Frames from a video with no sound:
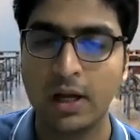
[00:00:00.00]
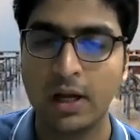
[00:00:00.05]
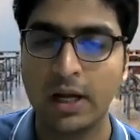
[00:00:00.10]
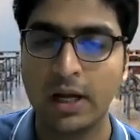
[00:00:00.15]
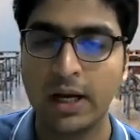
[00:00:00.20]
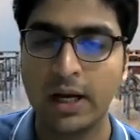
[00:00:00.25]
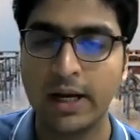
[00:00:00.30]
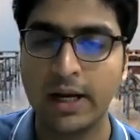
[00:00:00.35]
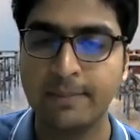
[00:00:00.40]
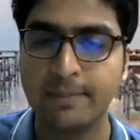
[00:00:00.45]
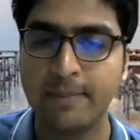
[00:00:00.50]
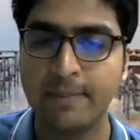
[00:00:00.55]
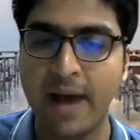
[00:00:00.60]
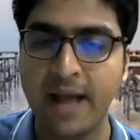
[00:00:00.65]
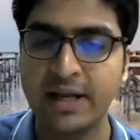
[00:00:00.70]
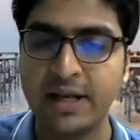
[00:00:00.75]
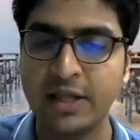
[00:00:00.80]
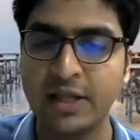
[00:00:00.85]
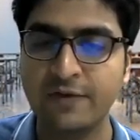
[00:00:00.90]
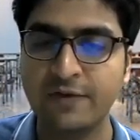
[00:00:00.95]
and
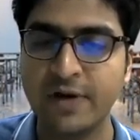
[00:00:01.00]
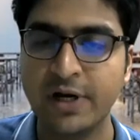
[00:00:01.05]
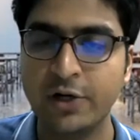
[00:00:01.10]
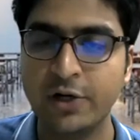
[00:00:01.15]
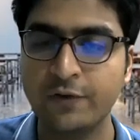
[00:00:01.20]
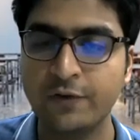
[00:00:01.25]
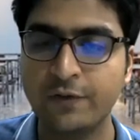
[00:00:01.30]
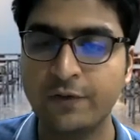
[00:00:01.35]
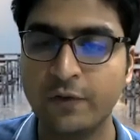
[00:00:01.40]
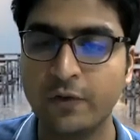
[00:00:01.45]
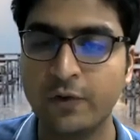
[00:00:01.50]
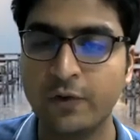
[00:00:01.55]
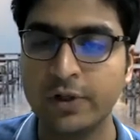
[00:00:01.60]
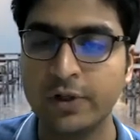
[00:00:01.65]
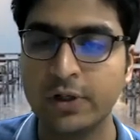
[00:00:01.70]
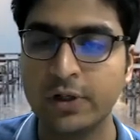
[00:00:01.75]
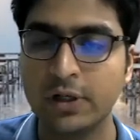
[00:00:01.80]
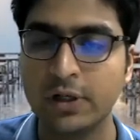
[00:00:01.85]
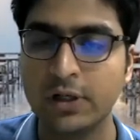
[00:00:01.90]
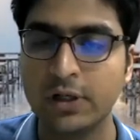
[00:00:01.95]
-1 into
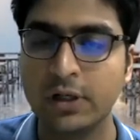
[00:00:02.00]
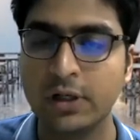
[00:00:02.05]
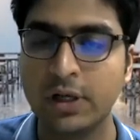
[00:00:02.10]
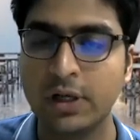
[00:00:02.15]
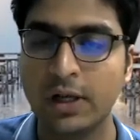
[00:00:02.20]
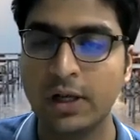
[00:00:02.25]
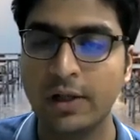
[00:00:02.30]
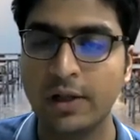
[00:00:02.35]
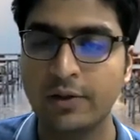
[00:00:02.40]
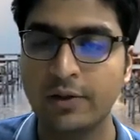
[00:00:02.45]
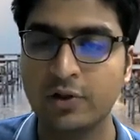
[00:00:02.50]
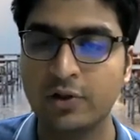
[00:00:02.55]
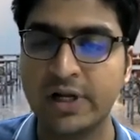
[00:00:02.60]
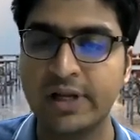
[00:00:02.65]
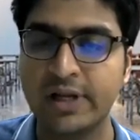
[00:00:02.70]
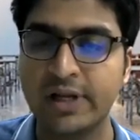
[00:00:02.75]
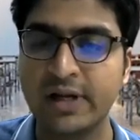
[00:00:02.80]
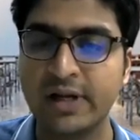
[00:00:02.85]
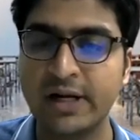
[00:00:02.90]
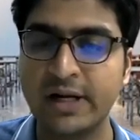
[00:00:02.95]
4. So
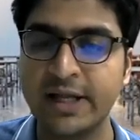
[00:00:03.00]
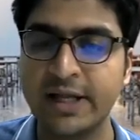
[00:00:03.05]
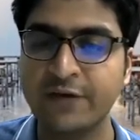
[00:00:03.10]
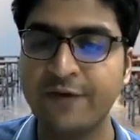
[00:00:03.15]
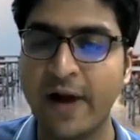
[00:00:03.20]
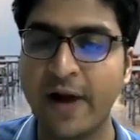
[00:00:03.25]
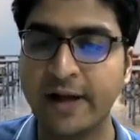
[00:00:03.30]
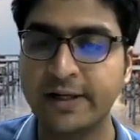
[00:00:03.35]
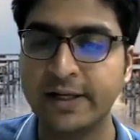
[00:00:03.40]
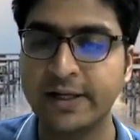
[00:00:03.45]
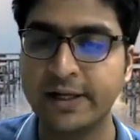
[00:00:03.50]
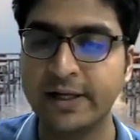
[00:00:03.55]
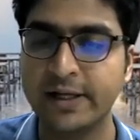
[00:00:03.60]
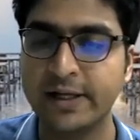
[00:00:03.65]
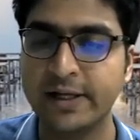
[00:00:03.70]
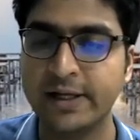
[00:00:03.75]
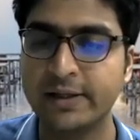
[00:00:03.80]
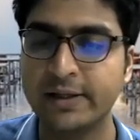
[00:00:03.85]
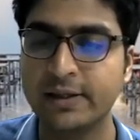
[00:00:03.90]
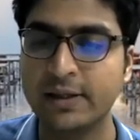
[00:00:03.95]
the resulting vector
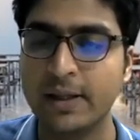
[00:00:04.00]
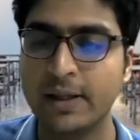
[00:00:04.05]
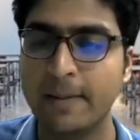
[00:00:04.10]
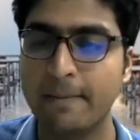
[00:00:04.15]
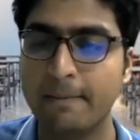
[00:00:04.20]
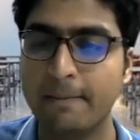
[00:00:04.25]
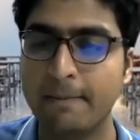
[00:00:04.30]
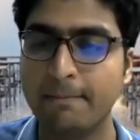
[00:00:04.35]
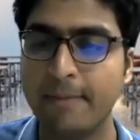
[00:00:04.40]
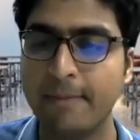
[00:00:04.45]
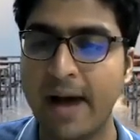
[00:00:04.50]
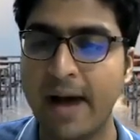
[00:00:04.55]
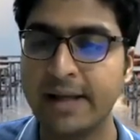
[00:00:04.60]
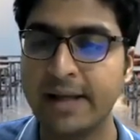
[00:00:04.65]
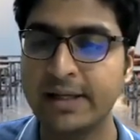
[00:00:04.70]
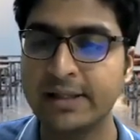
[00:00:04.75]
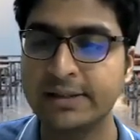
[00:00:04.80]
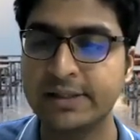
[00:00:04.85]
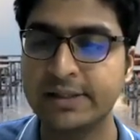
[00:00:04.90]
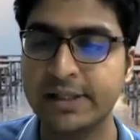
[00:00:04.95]
is
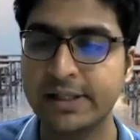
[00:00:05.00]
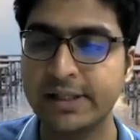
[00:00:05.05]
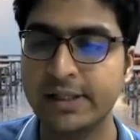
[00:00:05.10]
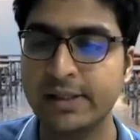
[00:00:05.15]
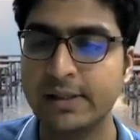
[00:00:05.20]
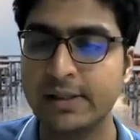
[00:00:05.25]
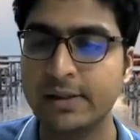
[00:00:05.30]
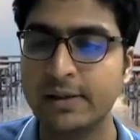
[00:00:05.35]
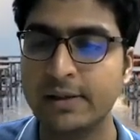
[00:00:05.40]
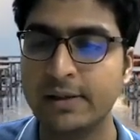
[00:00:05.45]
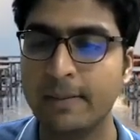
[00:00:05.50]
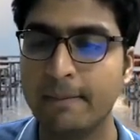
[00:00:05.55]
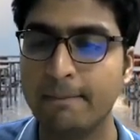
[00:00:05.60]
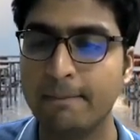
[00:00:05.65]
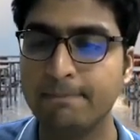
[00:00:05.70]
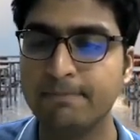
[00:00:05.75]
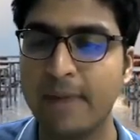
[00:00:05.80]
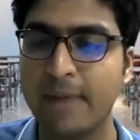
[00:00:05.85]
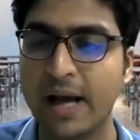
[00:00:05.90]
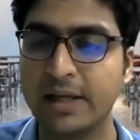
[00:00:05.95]
-3
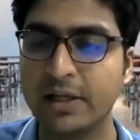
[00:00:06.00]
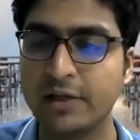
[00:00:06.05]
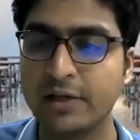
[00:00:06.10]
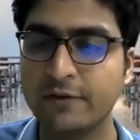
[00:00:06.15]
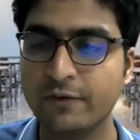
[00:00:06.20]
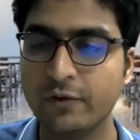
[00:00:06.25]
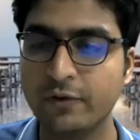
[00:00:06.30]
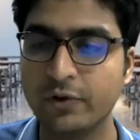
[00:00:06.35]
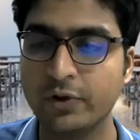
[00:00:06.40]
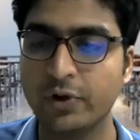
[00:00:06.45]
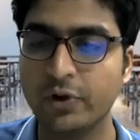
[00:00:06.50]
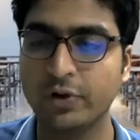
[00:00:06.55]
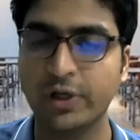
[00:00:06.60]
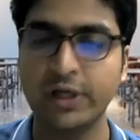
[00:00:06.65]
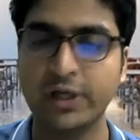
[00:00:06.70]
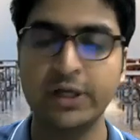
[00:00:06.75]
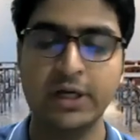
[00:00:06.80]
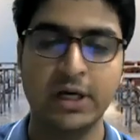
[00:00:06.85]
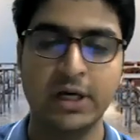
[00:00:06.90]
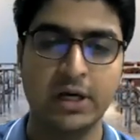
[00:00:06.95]
-4.
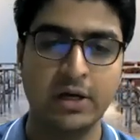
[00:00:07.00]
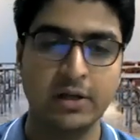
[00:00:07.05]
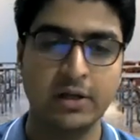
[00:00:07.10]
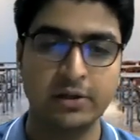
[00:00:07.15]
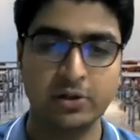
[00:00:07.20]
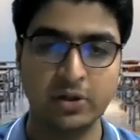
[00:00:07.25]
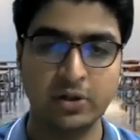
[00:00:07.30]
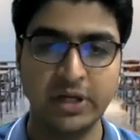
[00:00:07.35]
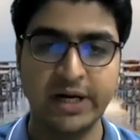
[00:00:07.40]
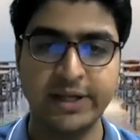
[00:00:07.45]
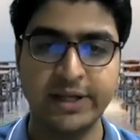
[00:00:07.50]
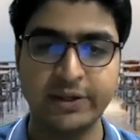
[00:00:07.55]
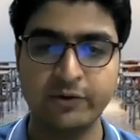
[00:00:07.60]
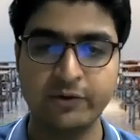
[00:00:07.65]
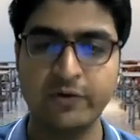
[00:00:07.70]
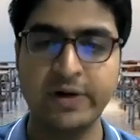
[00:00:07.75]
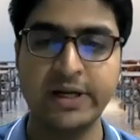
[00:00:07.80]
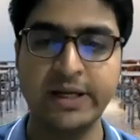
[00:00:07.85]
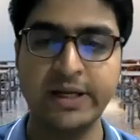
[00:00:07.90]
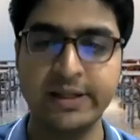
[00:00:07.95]
Okay, so let's
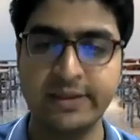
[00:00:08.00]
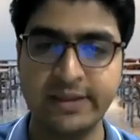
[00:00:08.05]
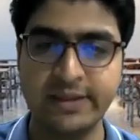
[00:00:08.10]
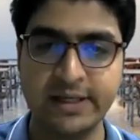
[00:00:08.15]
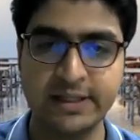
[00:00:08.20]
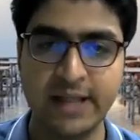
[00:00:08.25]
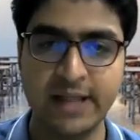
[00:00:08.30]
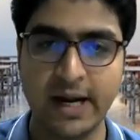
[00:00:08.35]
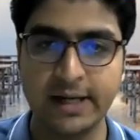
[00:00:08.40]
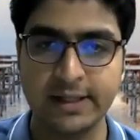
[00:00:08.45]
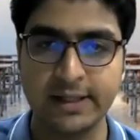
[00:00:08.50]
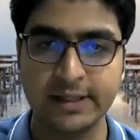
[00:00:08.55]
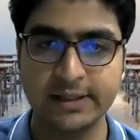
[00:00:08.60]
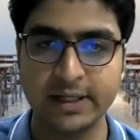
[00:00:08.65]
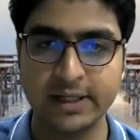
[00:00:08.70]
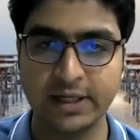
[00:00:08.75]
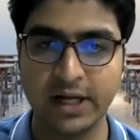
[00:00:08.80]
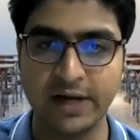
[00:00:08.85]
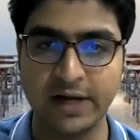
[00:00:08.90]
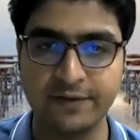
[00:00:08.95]
quickly see that in
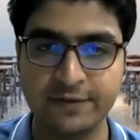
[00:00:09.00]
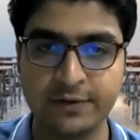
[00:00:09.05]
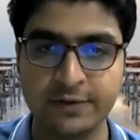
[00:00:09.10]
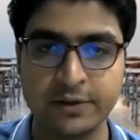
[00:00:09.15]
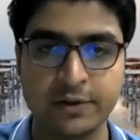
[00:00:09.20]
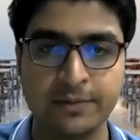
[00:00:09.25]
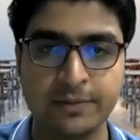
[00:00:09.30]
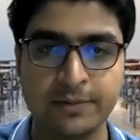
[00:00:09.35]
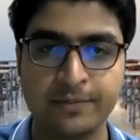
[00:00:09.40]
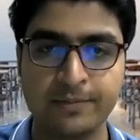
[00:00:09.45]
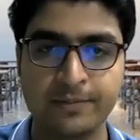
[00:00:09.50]
the graphs.